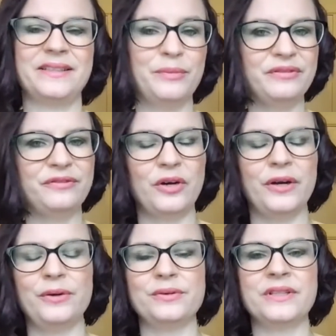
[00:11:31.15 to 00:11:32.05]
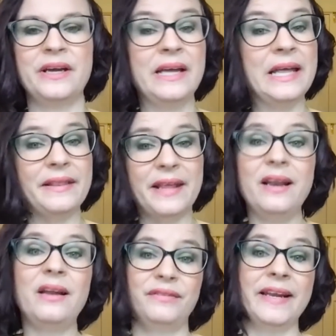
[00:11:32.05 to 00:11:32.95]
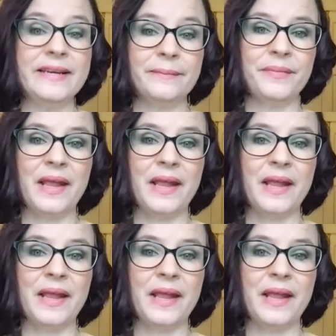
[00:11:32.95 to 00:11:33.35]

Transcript: number of follows, they're lovely.